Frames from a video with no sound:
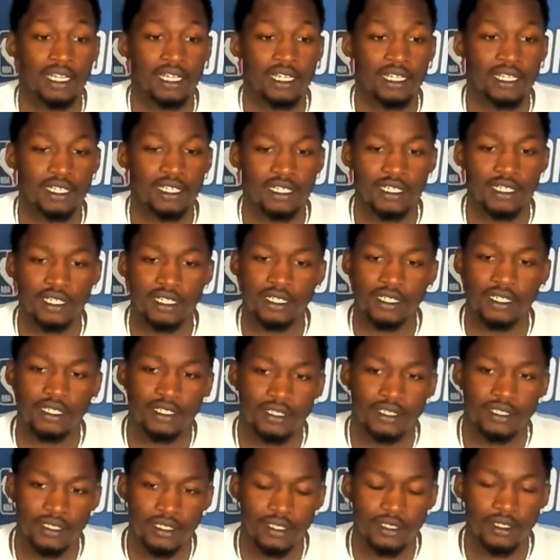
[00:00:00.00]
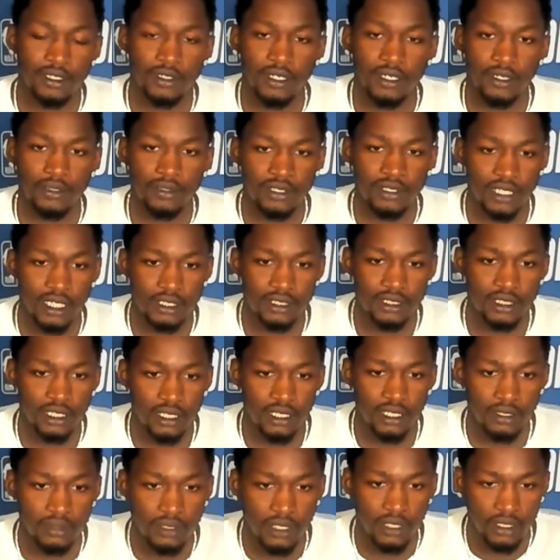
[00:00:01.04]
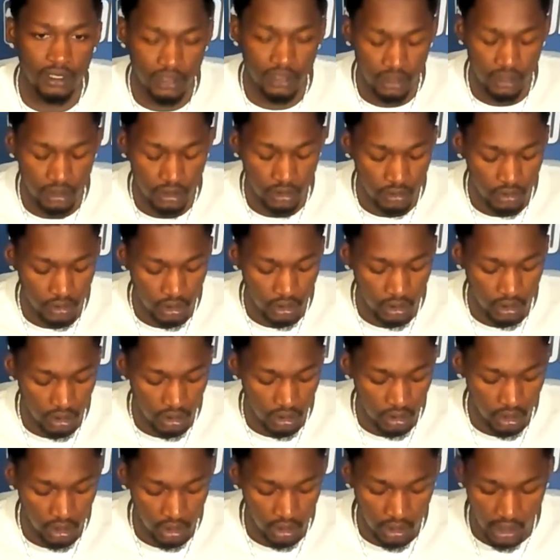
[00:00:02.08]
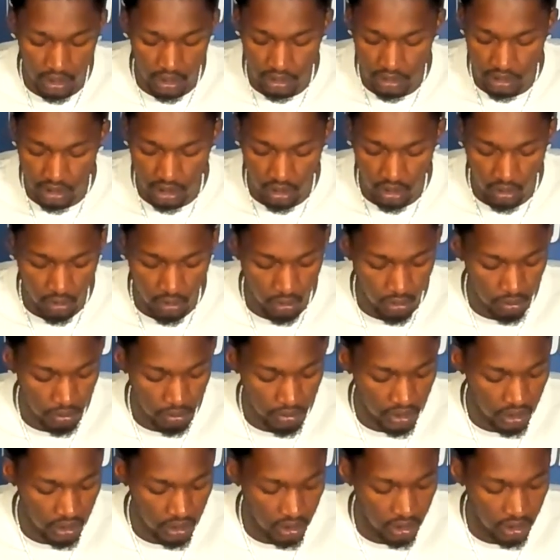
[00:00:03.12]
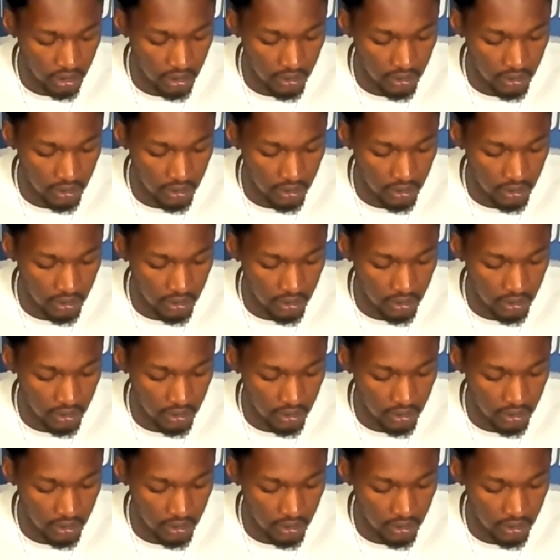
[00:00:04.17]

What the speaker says: And, there was that team that, they got us at home. But,